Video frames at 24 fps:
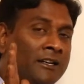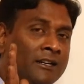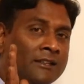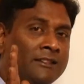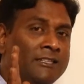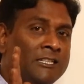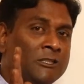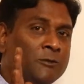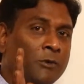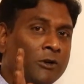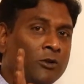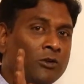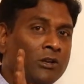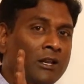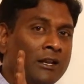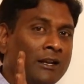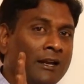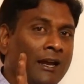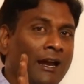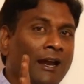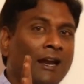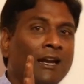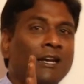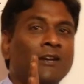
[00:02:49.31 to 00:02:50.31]
This particular
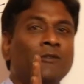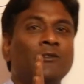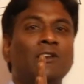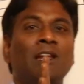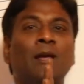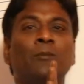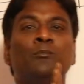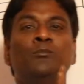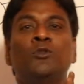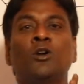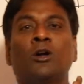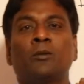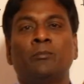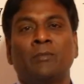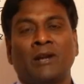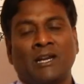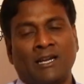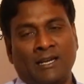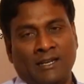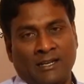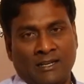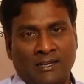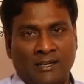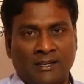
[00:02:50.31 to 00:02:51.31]
hand will absorb
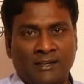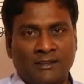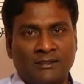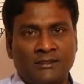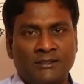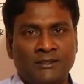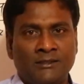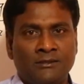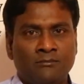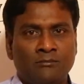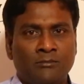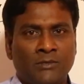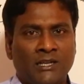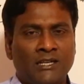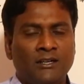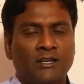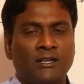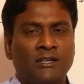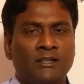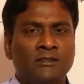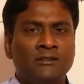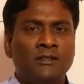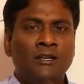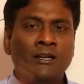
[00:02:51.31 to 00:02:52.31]
mechanical energy
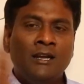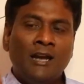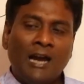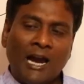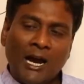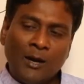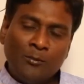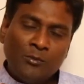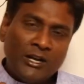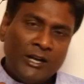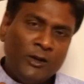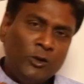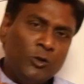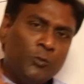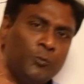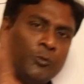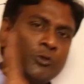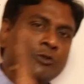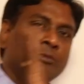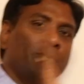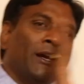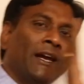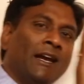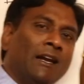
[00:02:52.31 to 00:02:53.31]
because I'm trying to
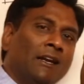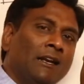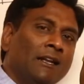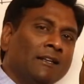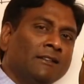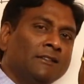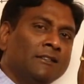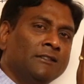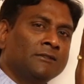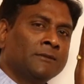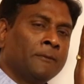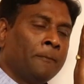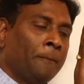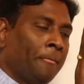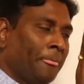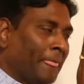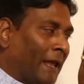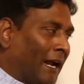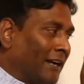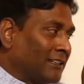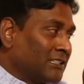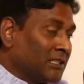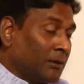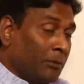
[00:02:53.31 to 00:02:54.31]
push my hand like this
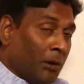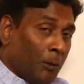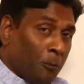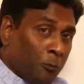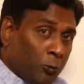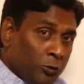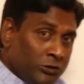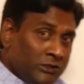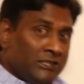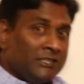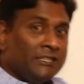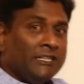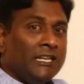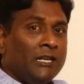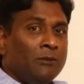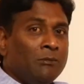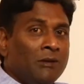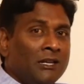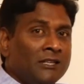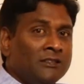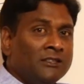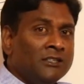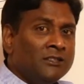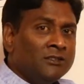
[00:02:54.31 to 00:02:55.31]
and some opposition came
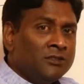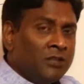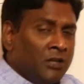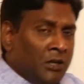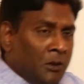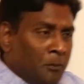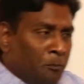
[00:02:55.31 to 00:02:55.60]
like this.